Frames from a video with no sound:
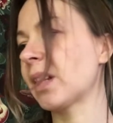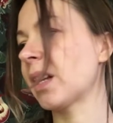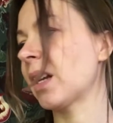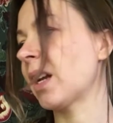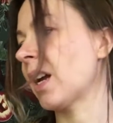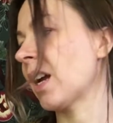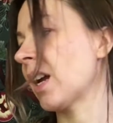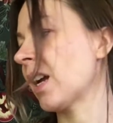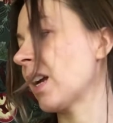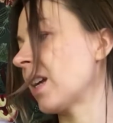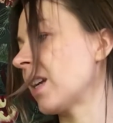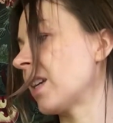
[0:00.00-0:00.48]

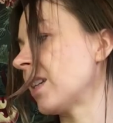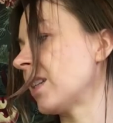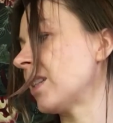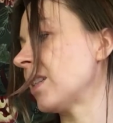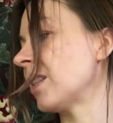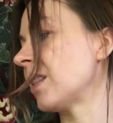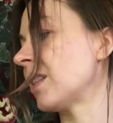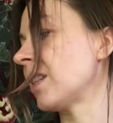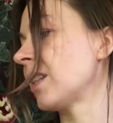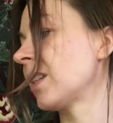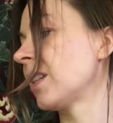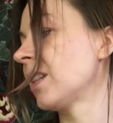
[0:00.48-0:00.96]

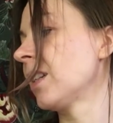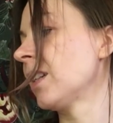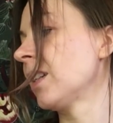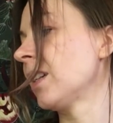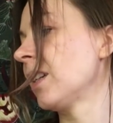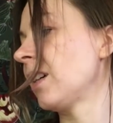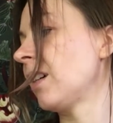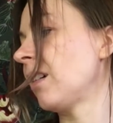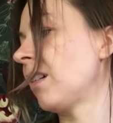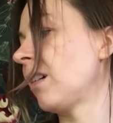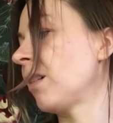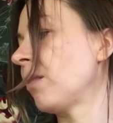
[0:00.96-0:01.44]
and
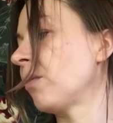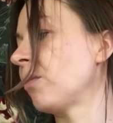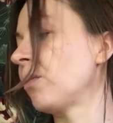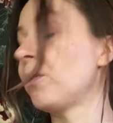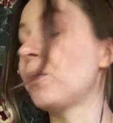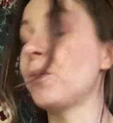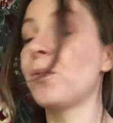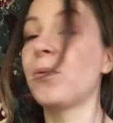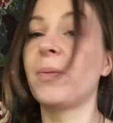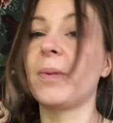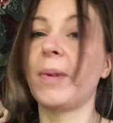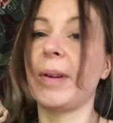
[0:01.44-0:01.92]
I will
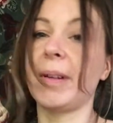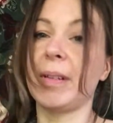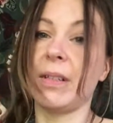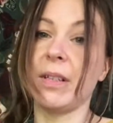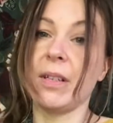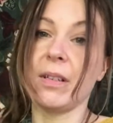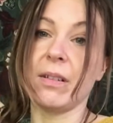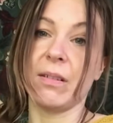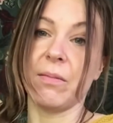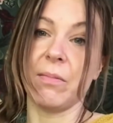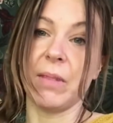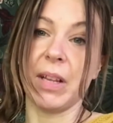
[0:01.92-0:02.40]
always
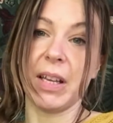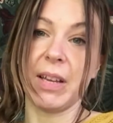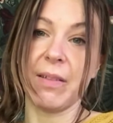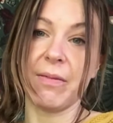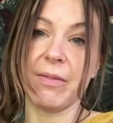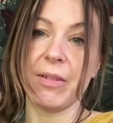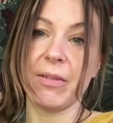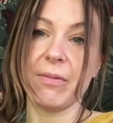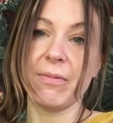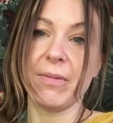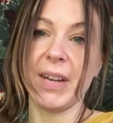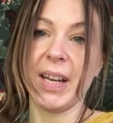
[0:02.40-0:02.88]
use them. They
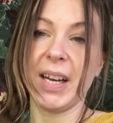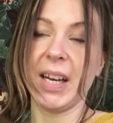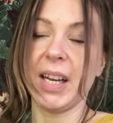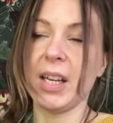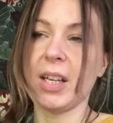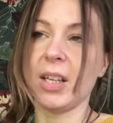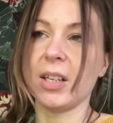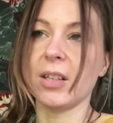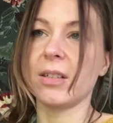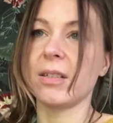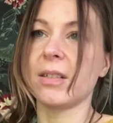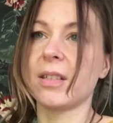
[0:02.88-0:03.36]
give you a really
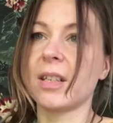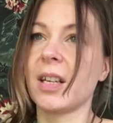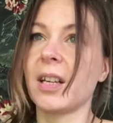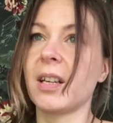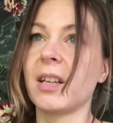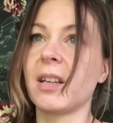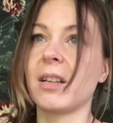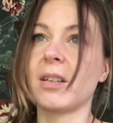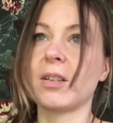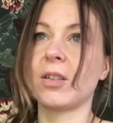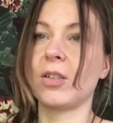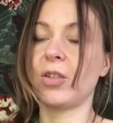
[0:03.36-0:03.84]
good
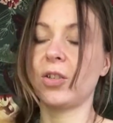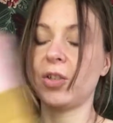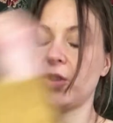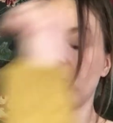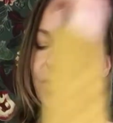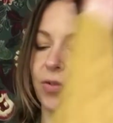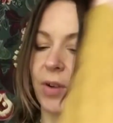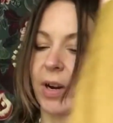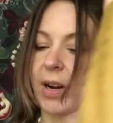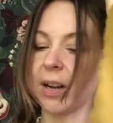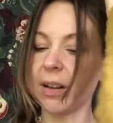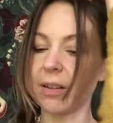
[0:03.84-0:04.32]

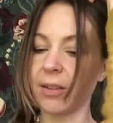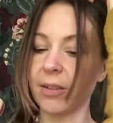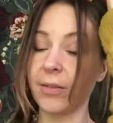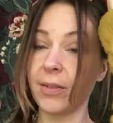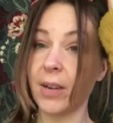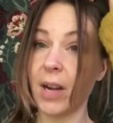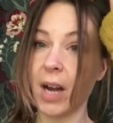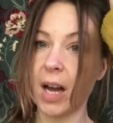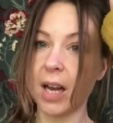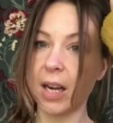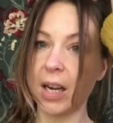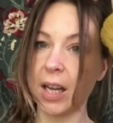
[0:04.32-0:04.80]
strength of
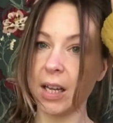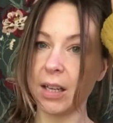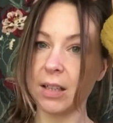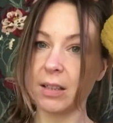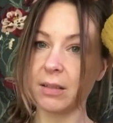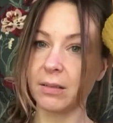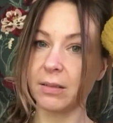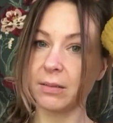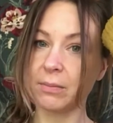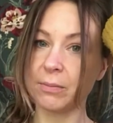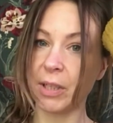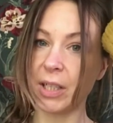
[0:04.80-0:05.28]
colour,
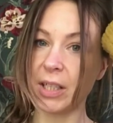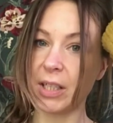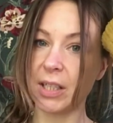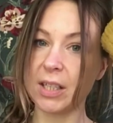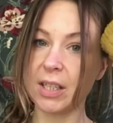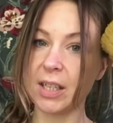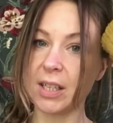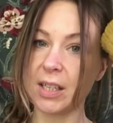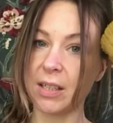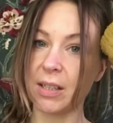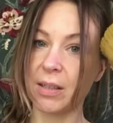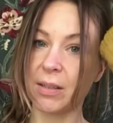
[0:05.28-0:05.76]
which
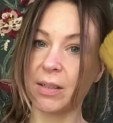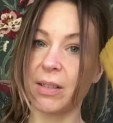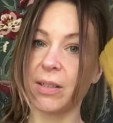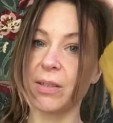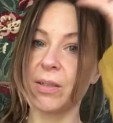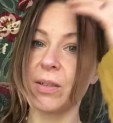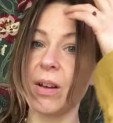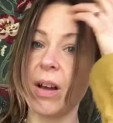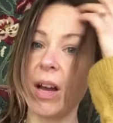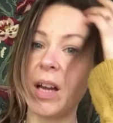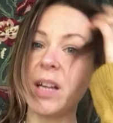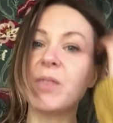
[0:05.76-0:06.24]

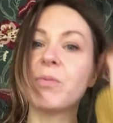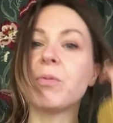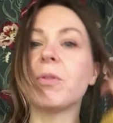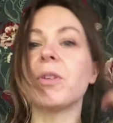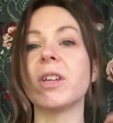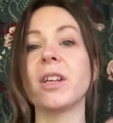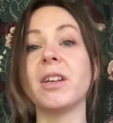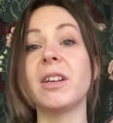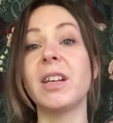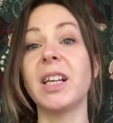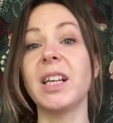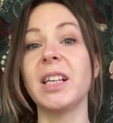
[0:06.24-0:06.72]
is kind of
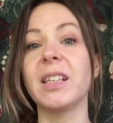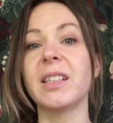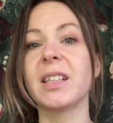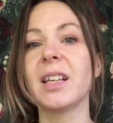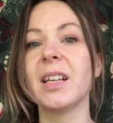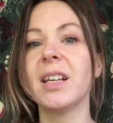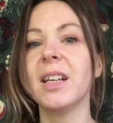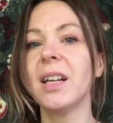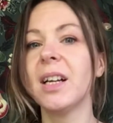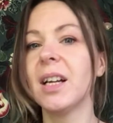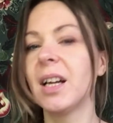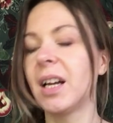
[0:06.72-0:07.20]
what you need
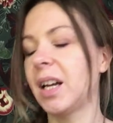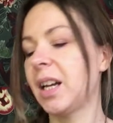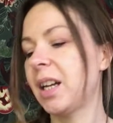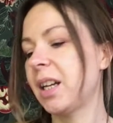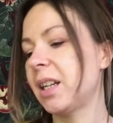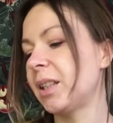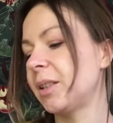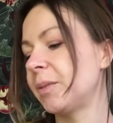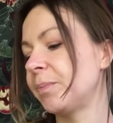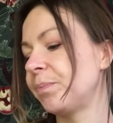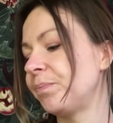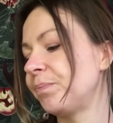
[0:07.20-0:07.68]

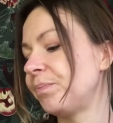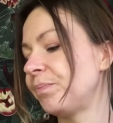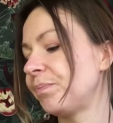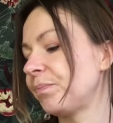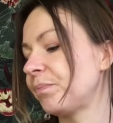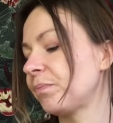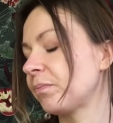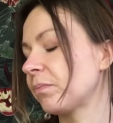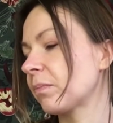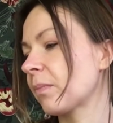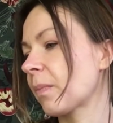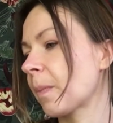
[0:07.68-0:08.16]

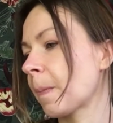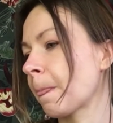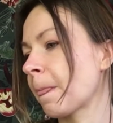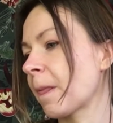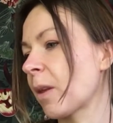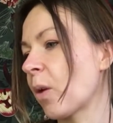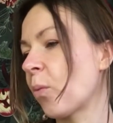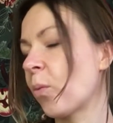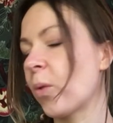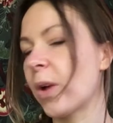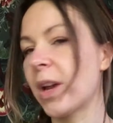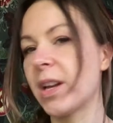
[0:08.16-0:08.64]

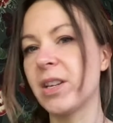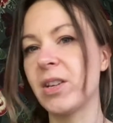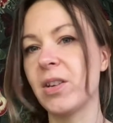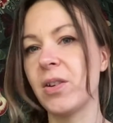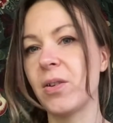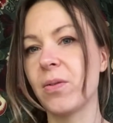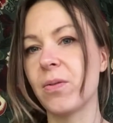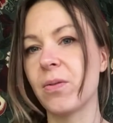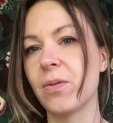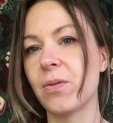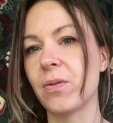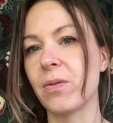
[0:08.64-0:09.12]
when
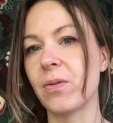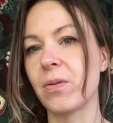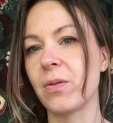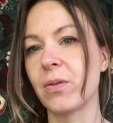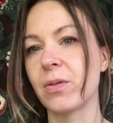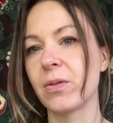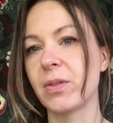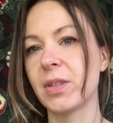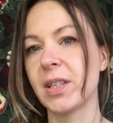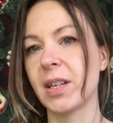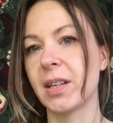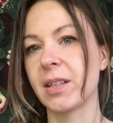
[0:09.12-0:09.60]

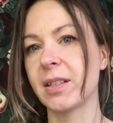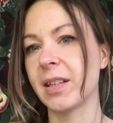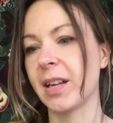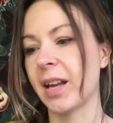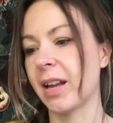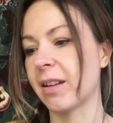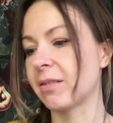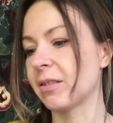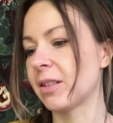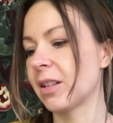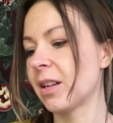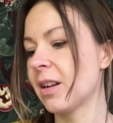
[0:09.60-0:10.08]
you're starting
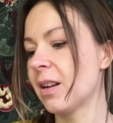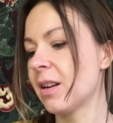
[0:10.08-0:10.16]
out